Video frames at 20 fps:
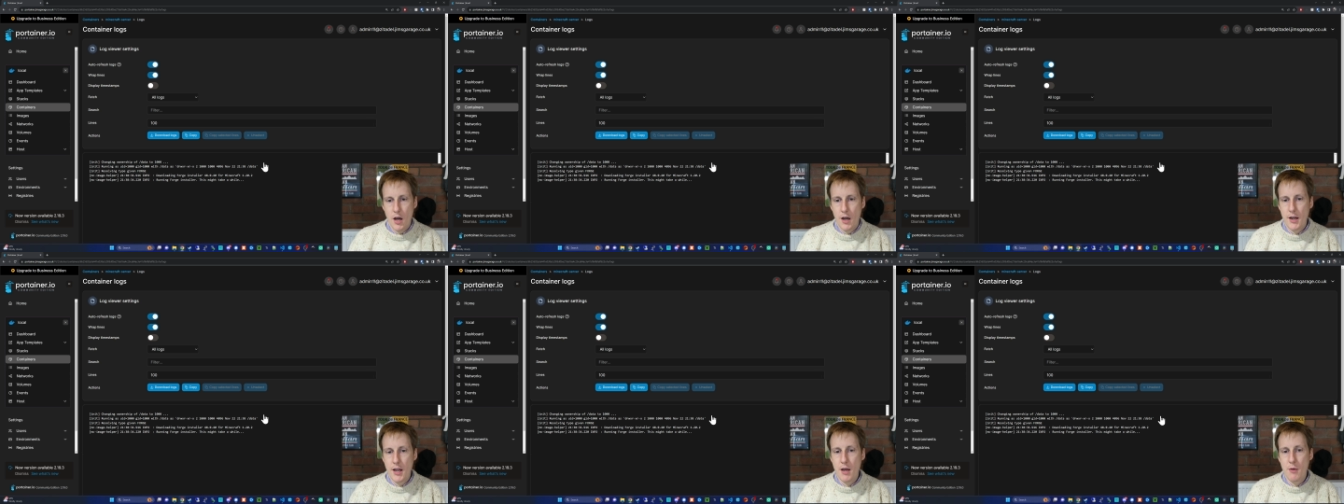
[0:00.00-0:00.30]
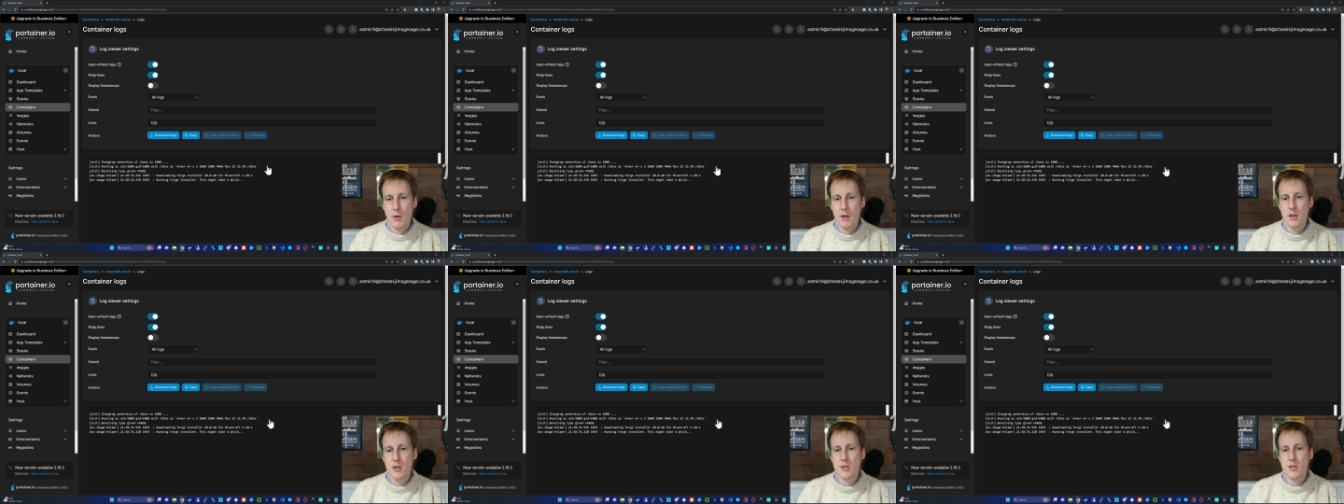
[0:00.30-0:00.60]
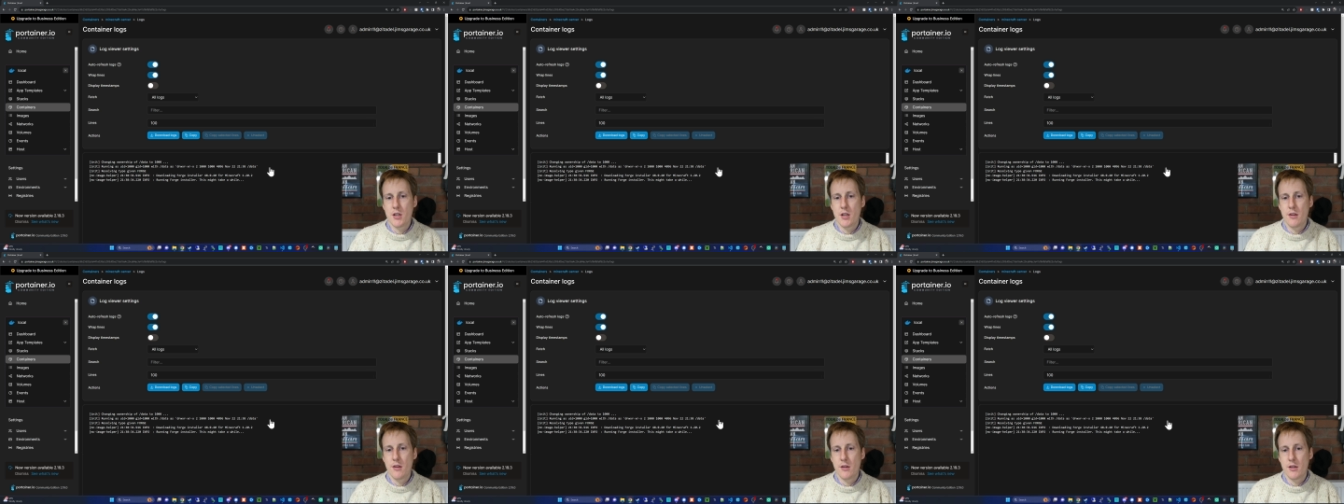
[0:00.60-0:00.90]
And here we can
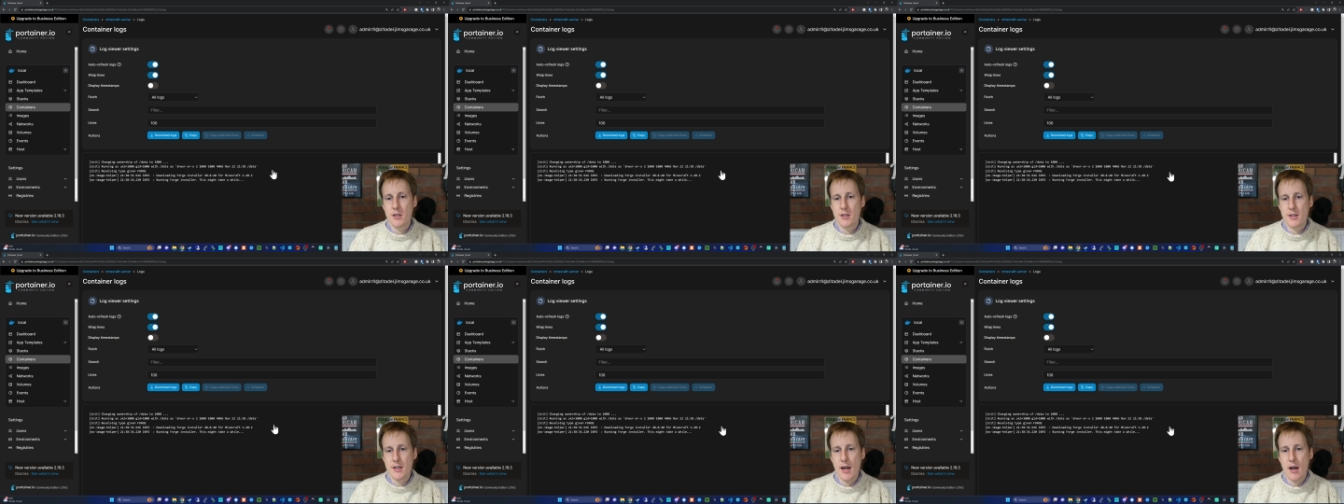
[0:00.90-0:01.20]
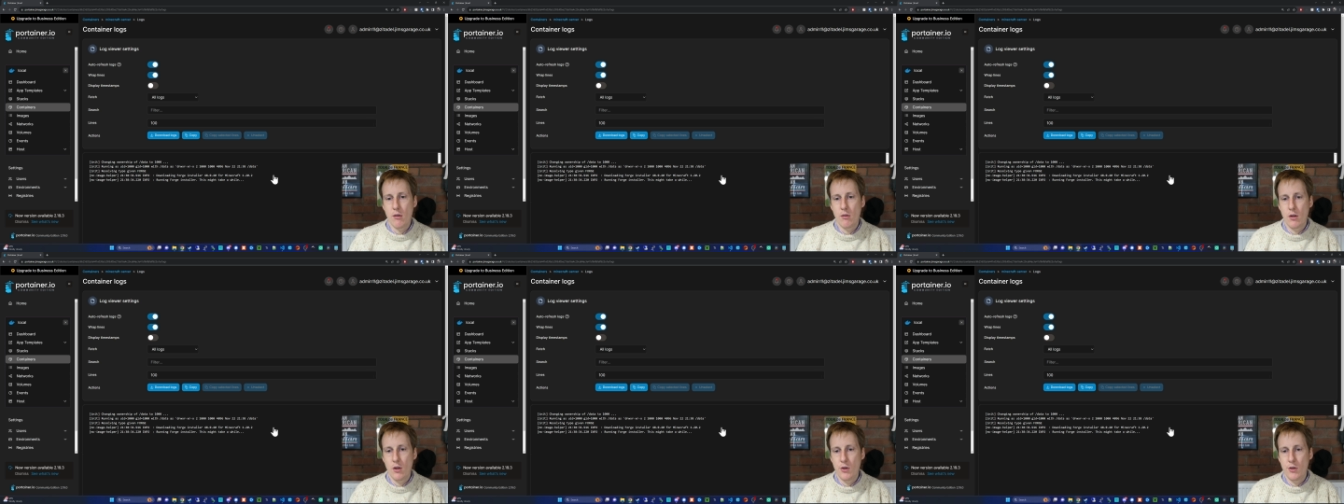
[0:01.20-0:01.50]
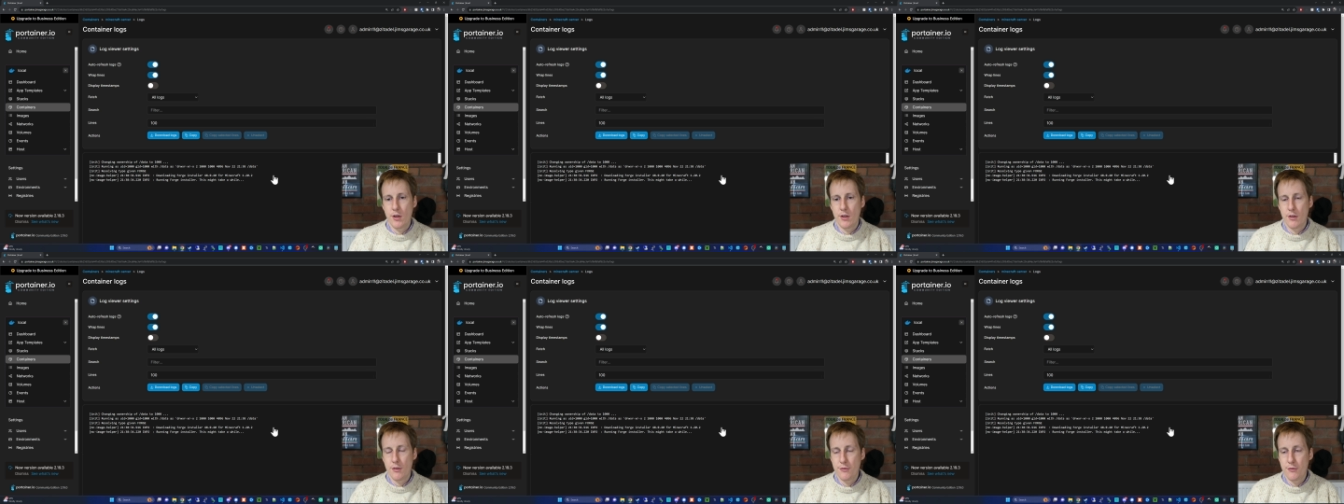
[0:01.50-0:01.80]
see that it's
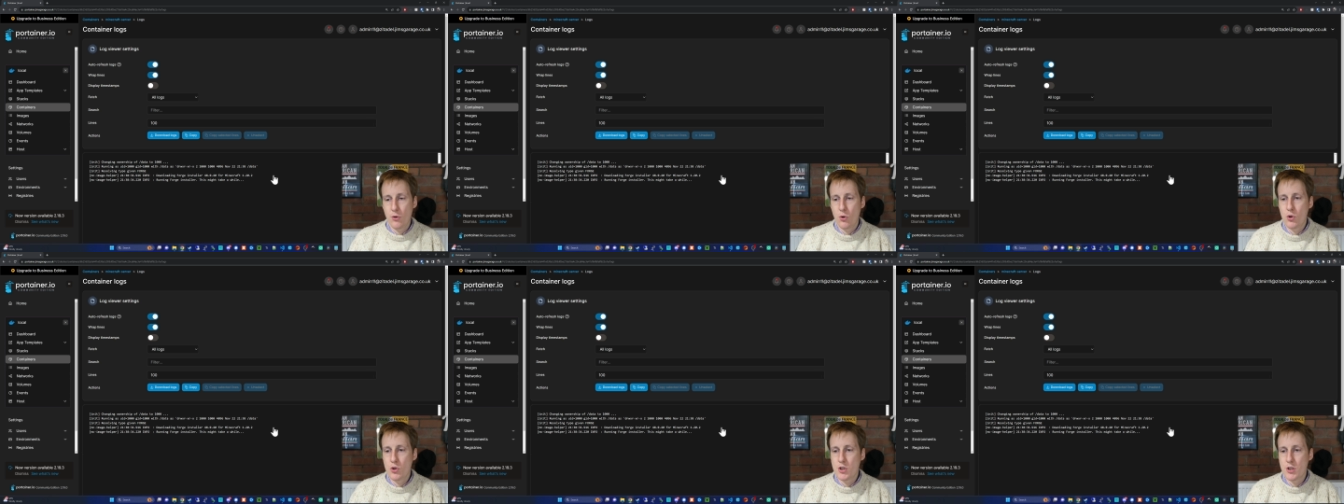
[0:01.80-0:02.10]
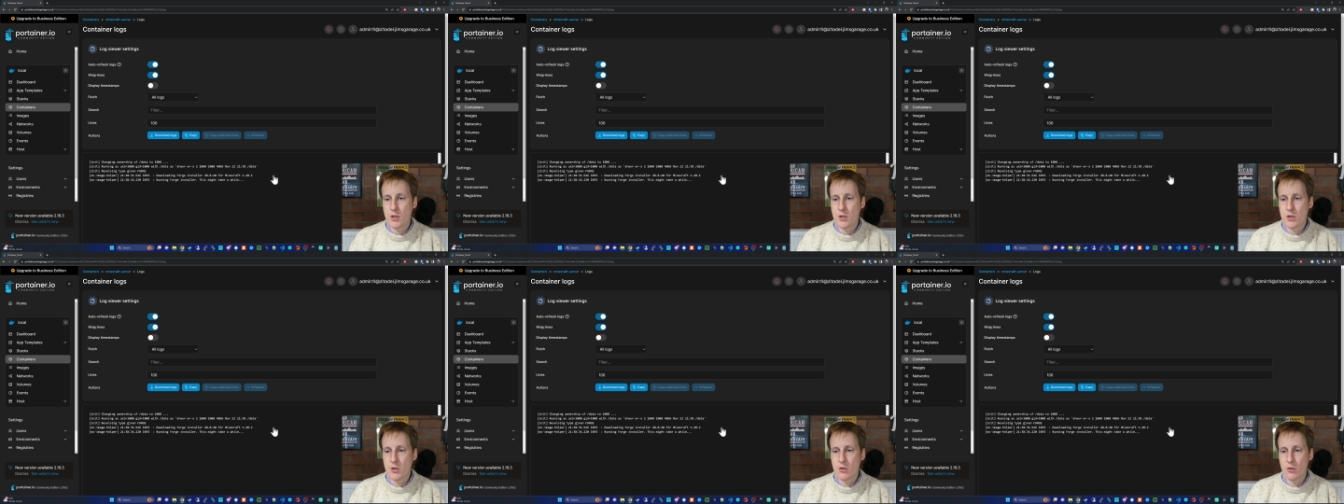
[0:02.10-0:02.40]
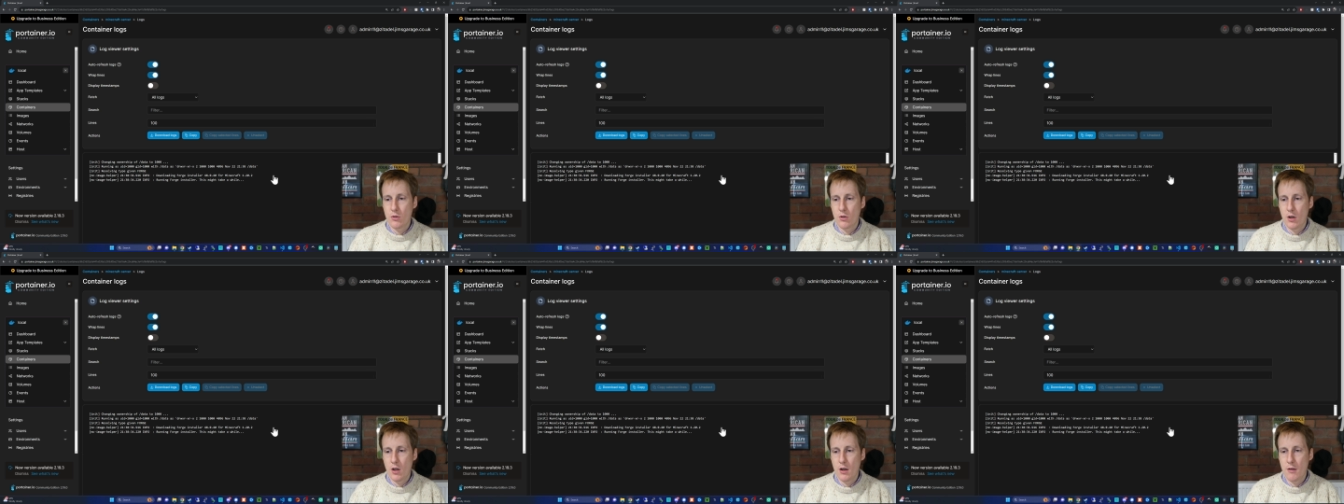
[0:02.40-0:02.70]
downloading the Forge
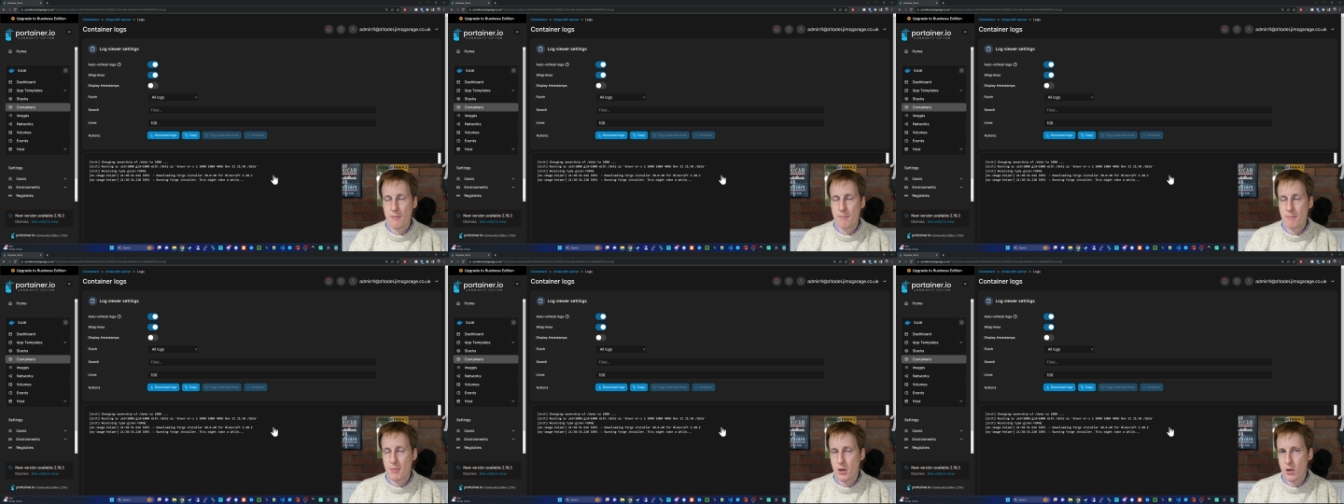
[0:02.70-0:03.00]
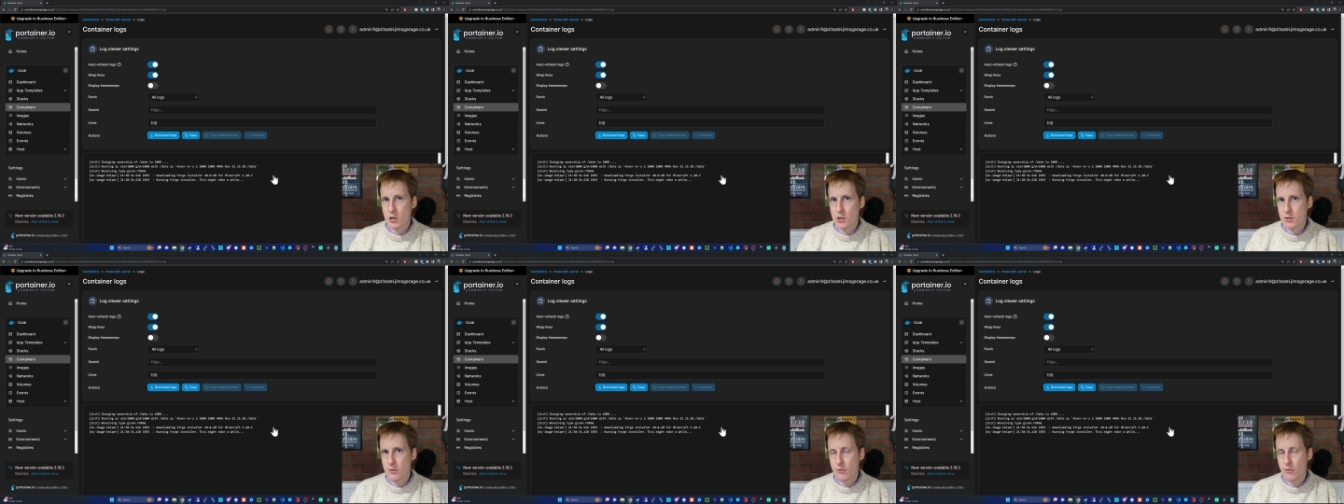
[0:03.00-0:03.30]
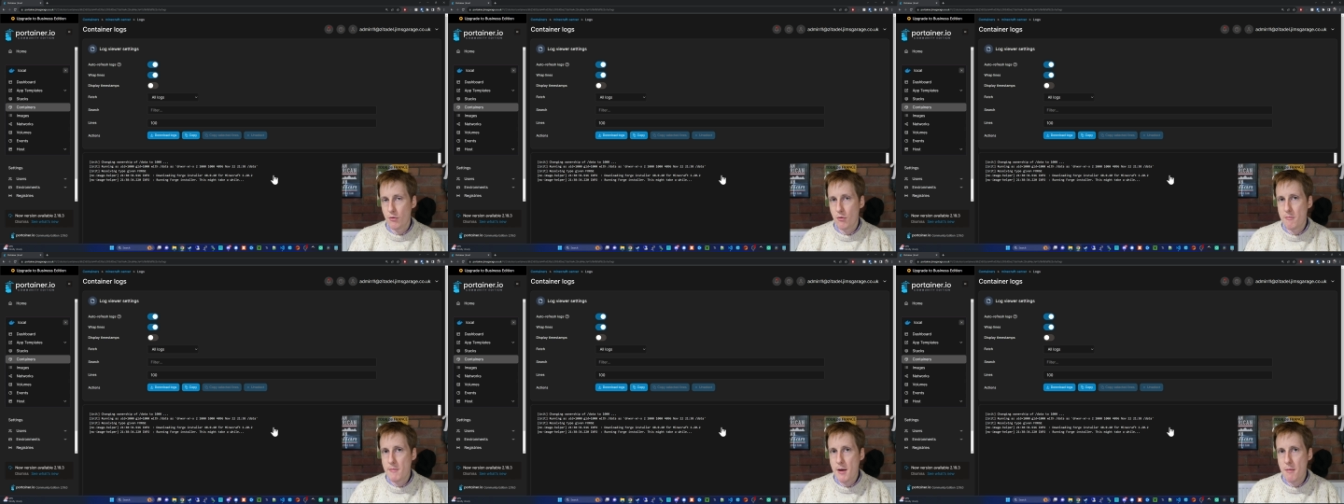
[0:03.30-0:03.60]
installer, because
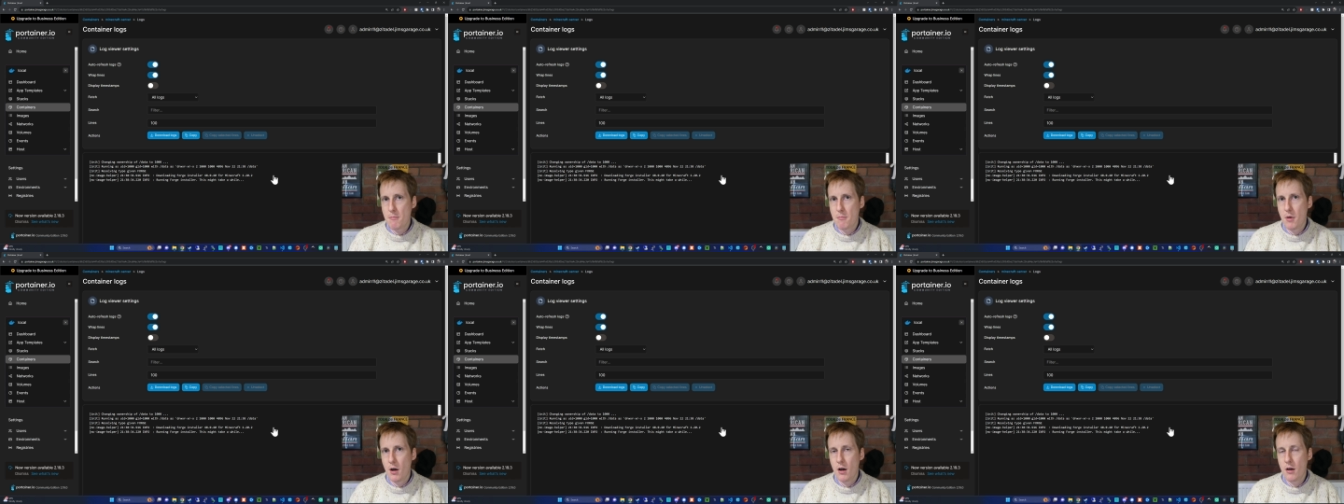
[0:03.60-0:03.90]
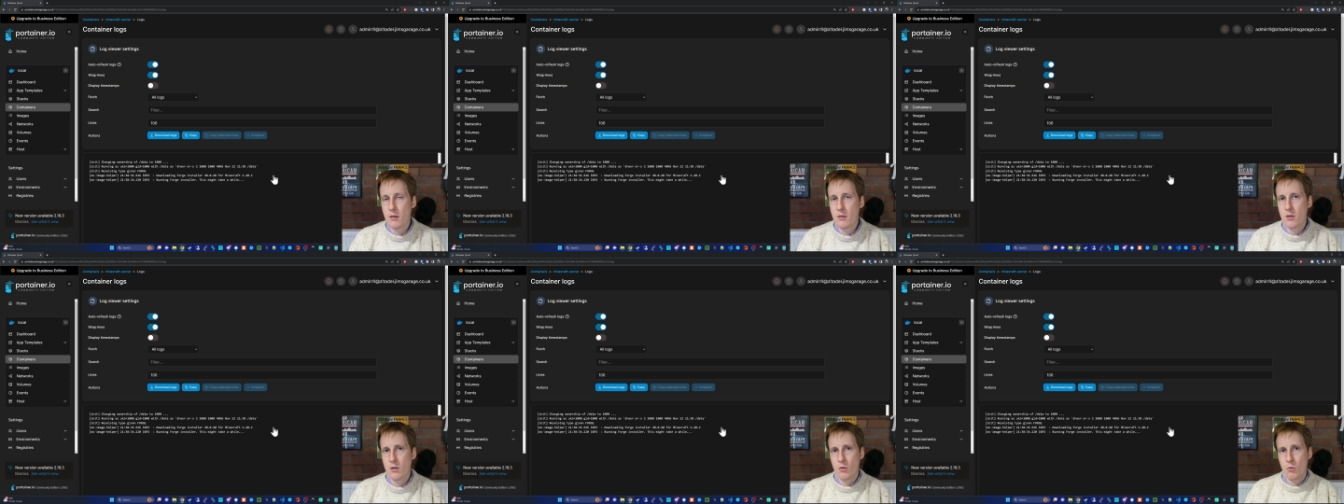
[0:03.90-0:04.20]
if you remember,